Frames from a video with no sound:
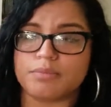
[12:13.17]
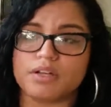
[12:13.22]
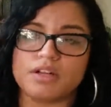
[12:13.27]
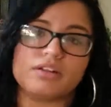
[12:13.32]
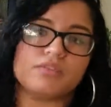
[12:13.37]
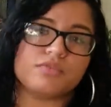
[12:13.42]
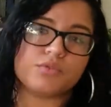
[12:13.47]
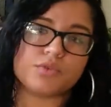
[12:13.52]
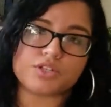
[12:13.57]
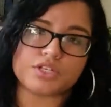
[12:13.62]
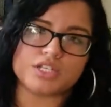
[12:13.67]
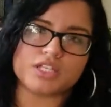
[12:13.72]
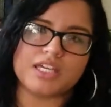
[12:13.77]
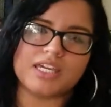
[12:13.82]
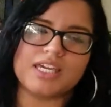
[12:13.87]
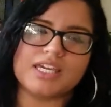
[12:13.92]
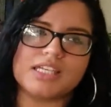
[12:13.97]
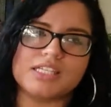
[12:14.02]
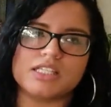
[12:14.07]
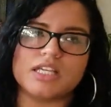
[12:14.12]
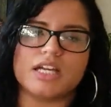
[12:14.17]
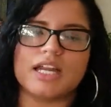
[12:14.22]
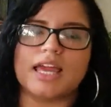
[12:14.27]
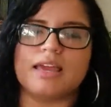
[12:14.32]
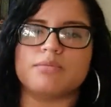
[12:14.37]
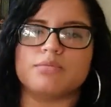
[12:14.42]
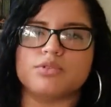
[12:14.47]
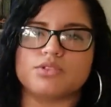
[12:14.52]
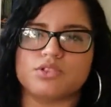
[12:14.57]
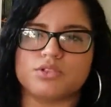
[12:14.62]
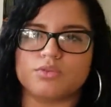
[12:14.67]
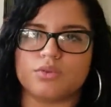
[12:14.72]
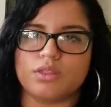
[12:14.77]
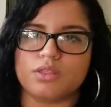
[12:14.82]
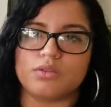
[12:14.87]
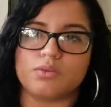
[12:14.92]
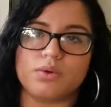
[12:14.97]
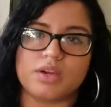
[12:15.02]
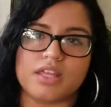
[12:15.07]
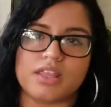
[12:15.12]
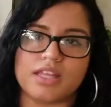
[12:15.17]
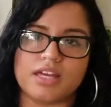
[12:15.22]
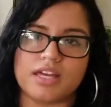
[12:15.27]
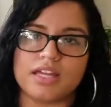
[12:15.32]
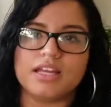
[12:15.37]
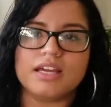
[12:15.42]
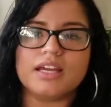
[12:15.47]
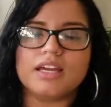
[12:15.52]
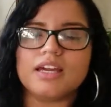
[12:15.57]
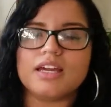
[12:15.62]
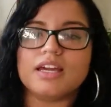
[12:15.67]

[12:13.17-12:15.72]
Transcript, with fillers: but unfortunately he's unable to in the way that